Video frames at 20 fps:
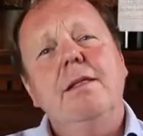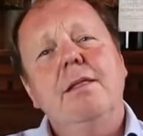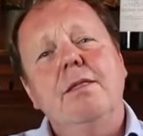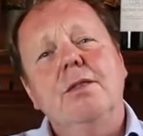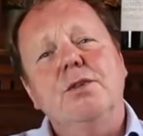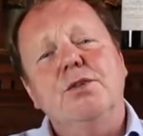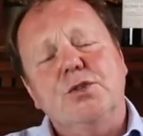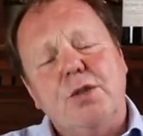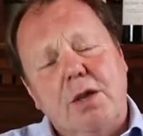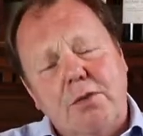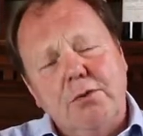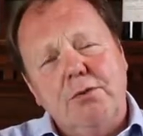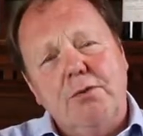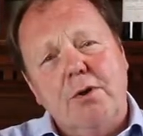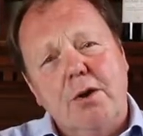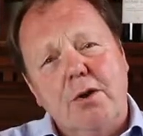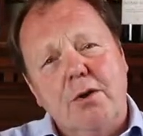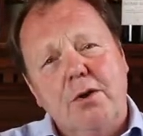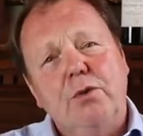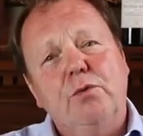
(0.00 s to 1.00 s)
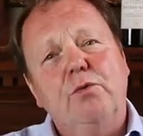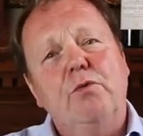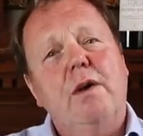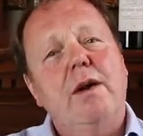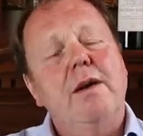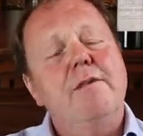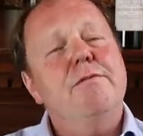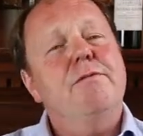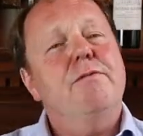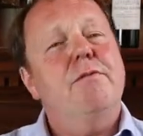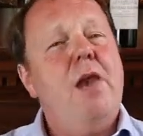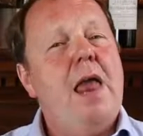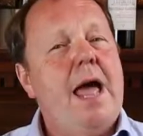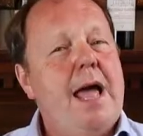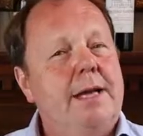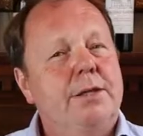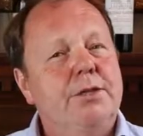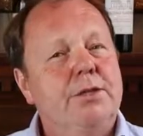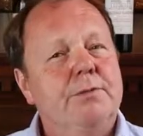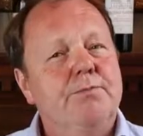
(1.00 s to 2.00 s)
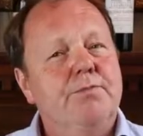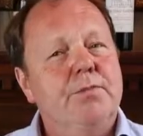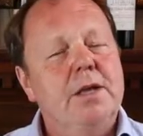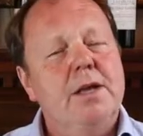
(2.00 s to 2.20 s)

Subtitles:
the southern Rhone is very flat